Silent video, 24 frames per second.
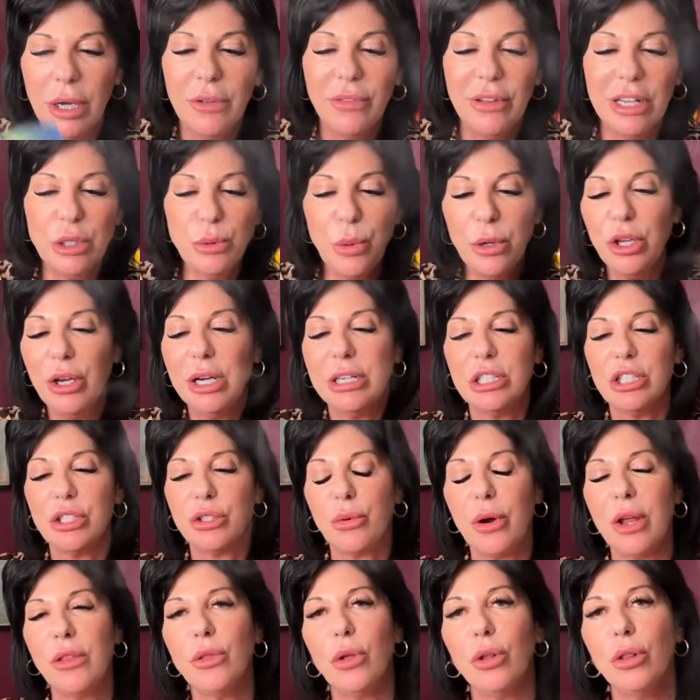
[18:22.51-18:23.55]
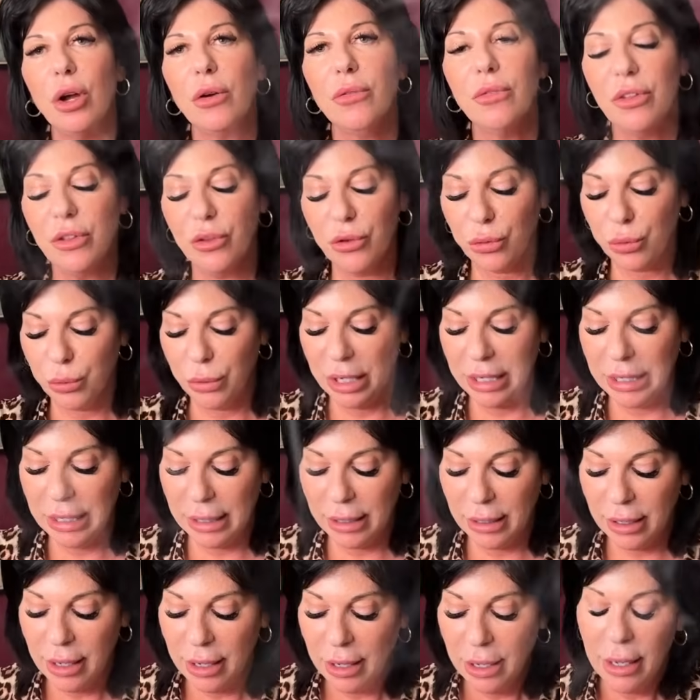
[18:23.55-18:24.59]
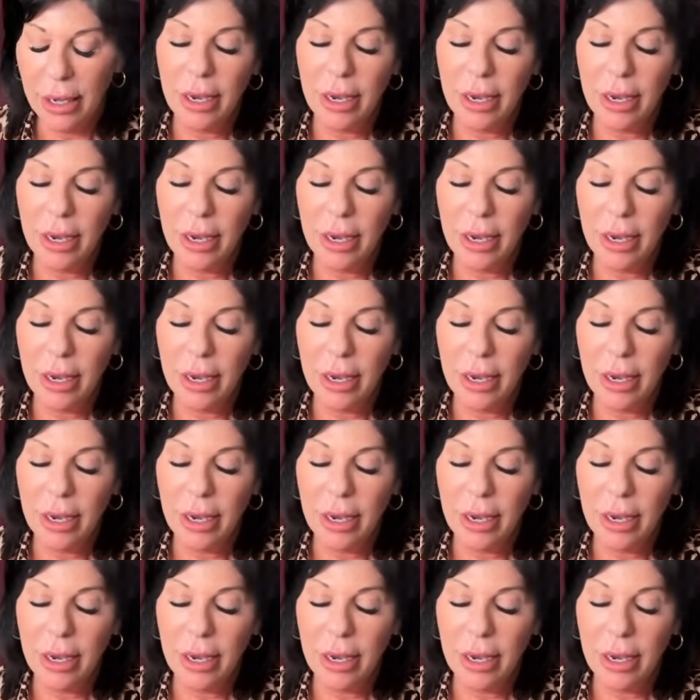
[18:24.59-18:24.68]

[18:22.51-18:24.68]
That's why you got strength all over this reading.